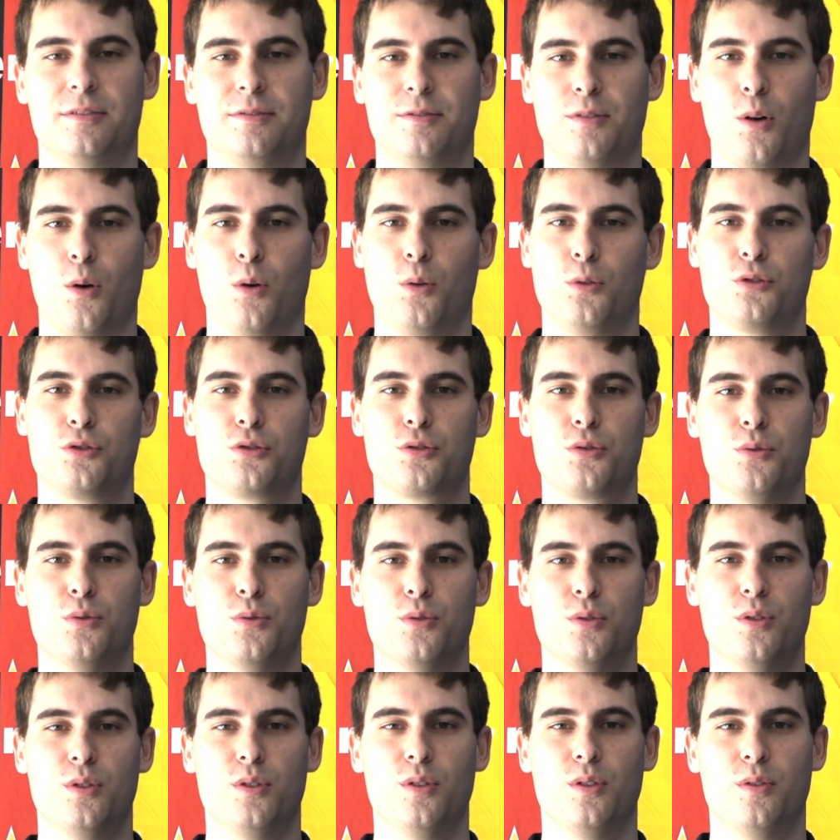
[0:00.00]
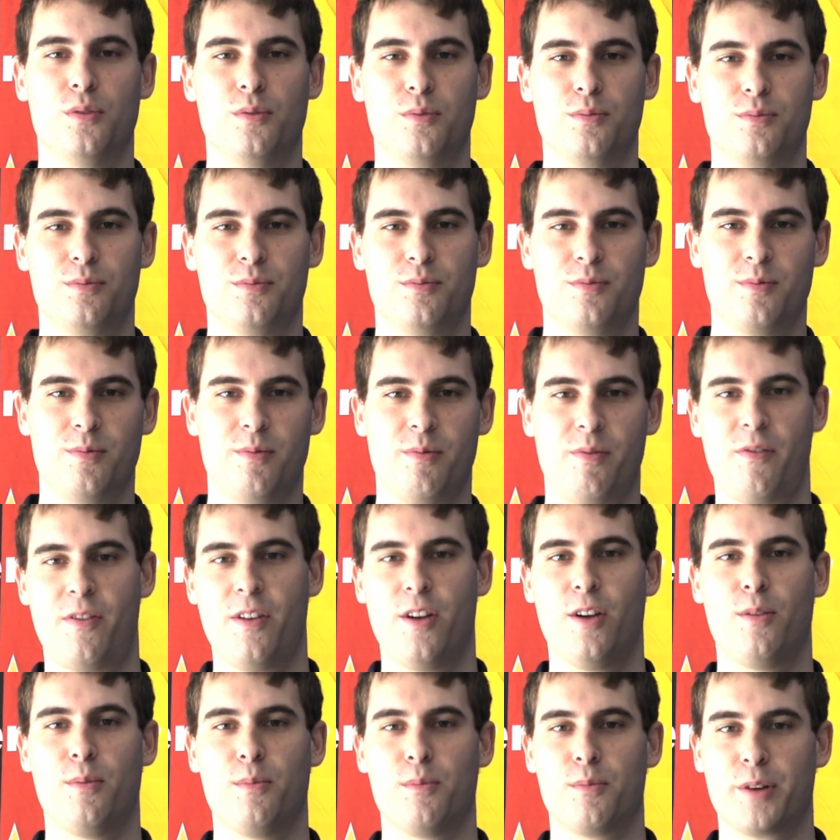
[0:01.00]
old school
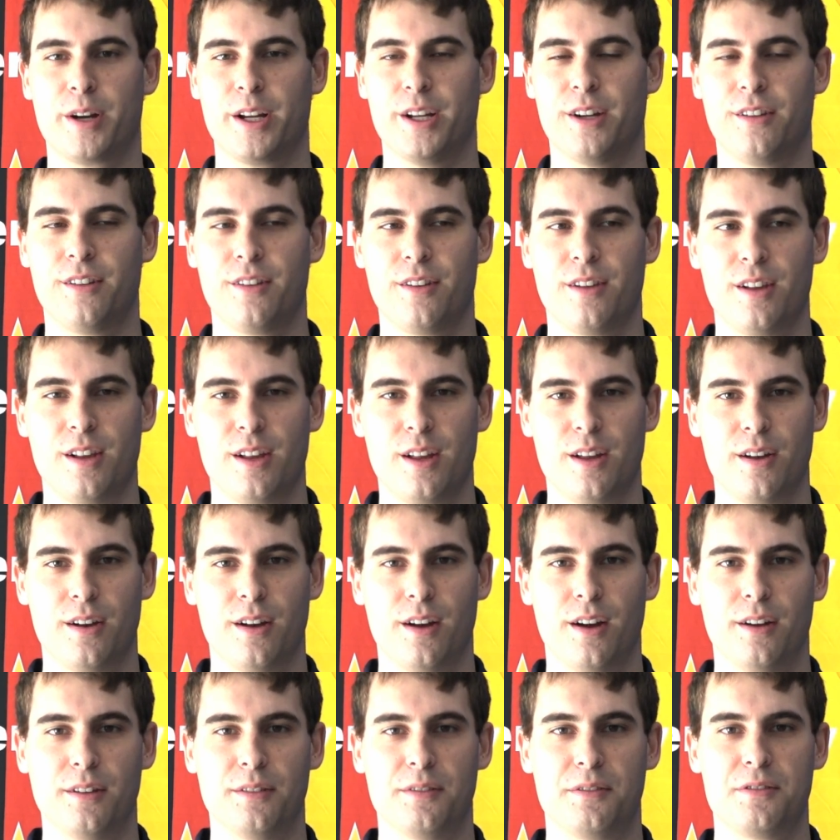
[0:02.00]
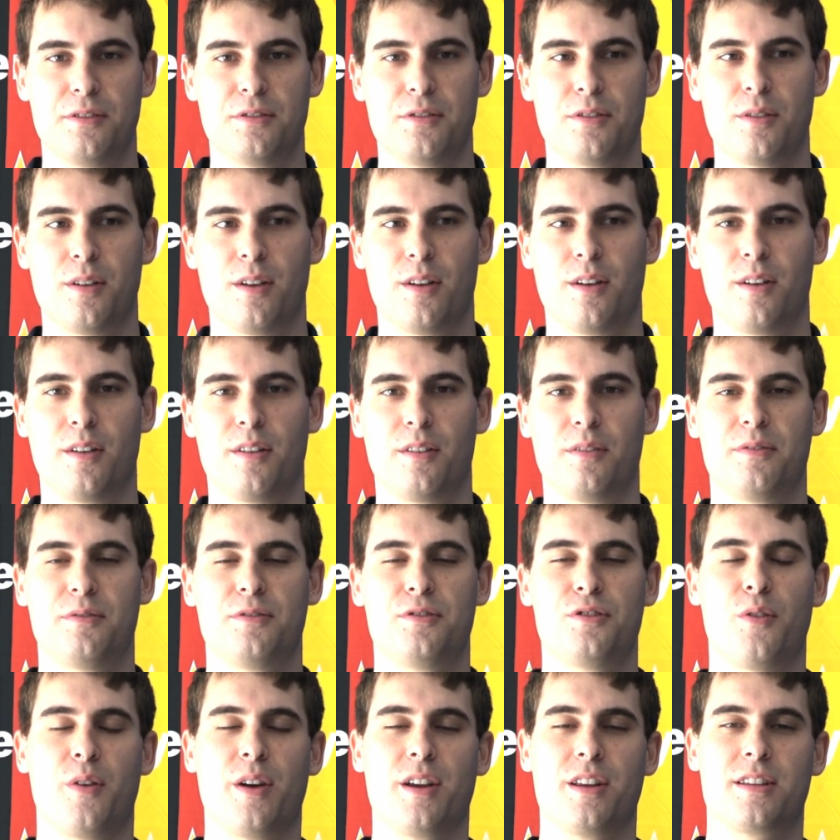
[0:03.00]
film reel of
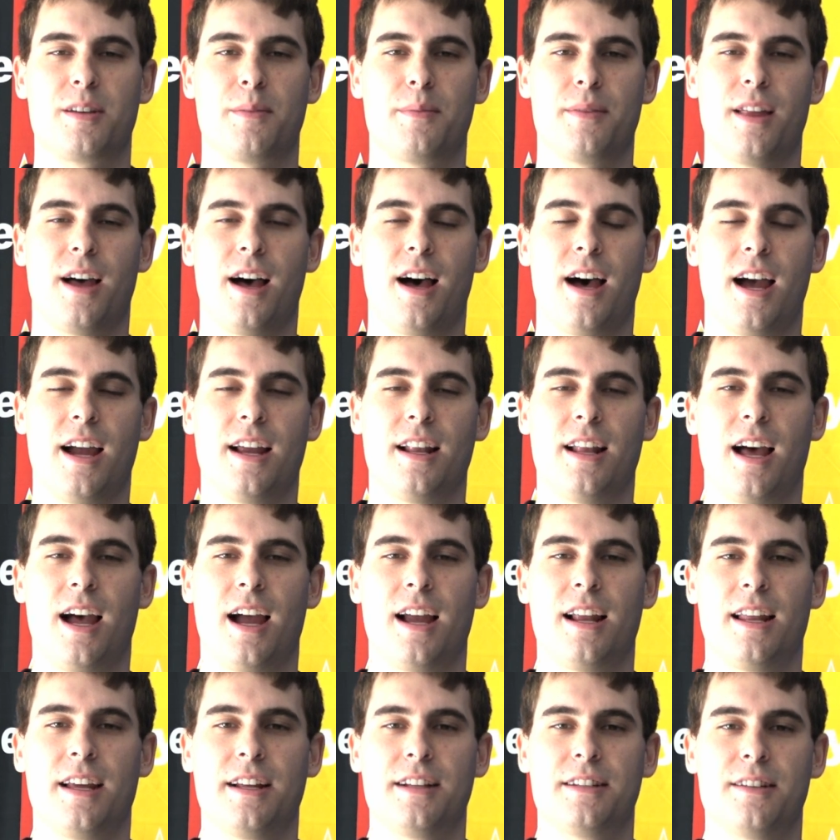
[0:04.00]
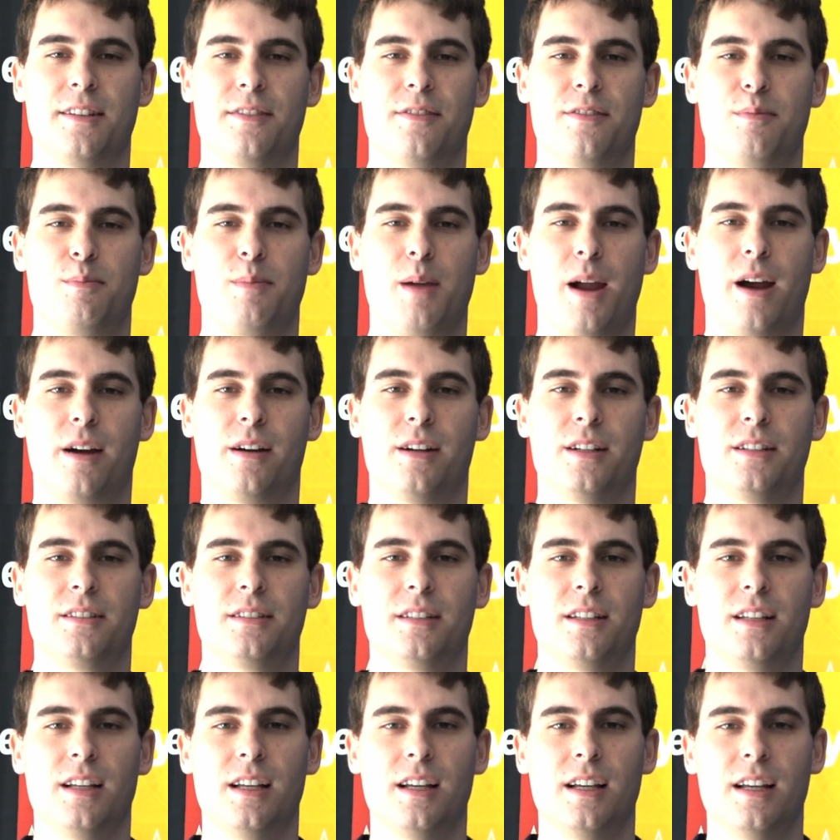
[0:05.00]
showing some of the highlights of Paris.
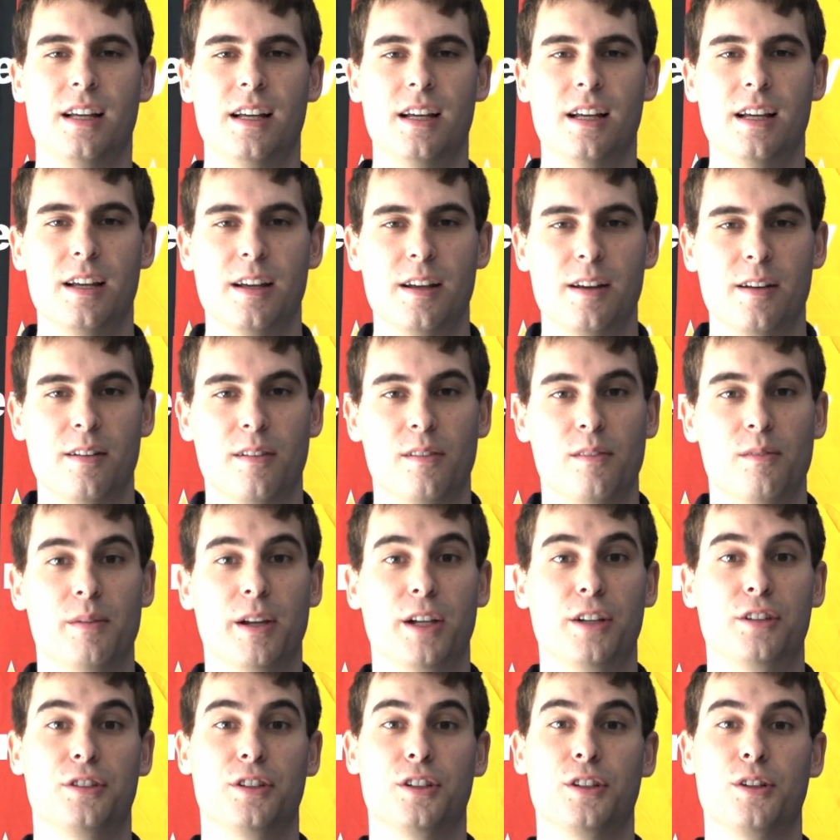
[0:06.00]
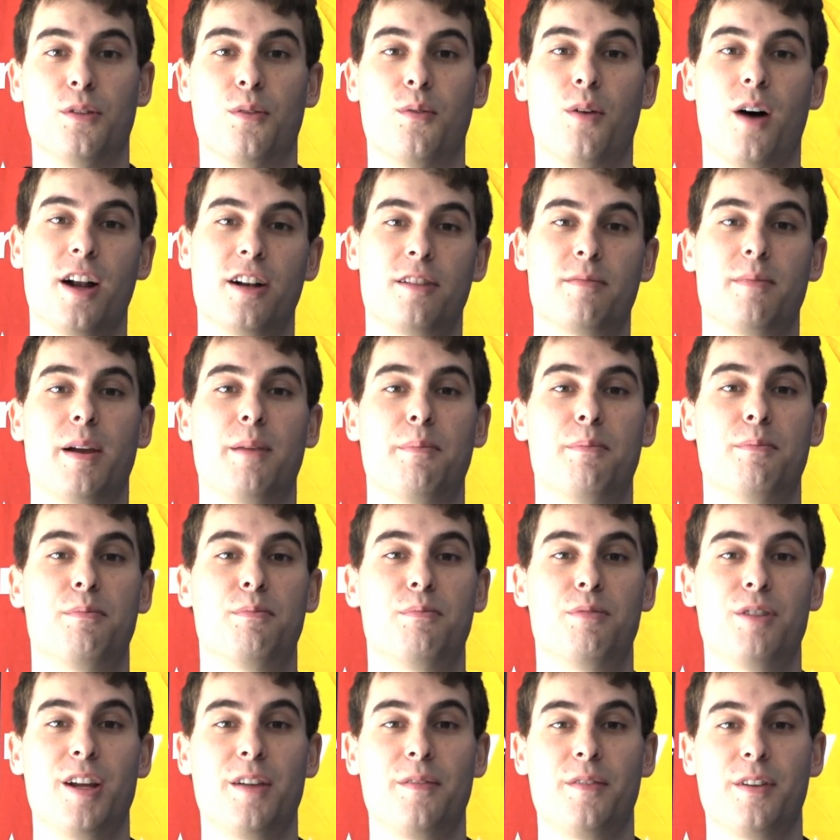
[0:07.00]
Make sure you watch my
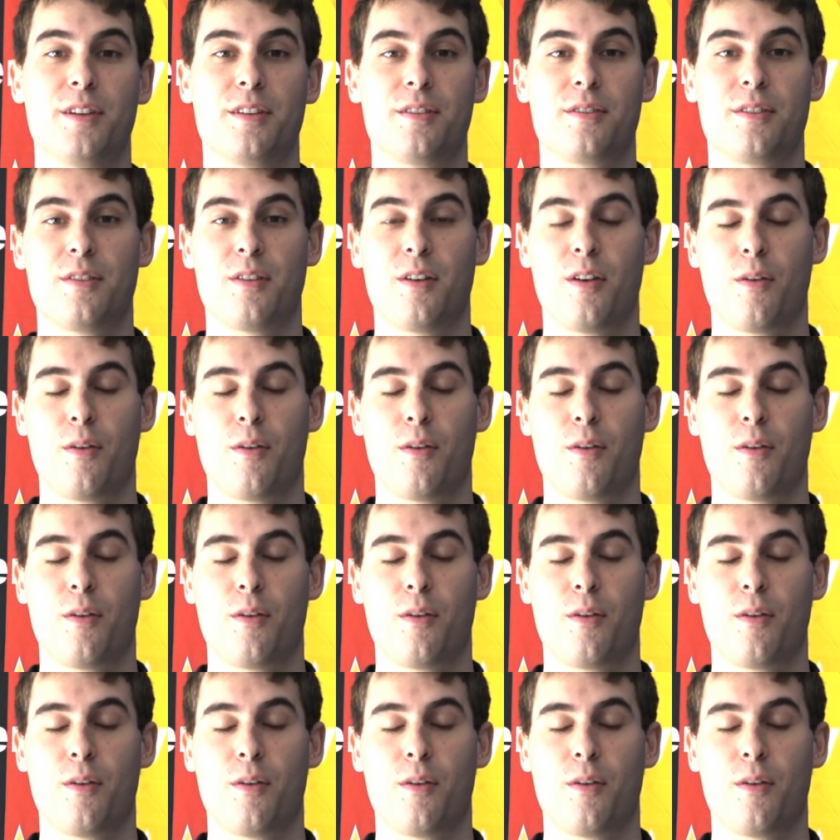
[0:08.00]
previous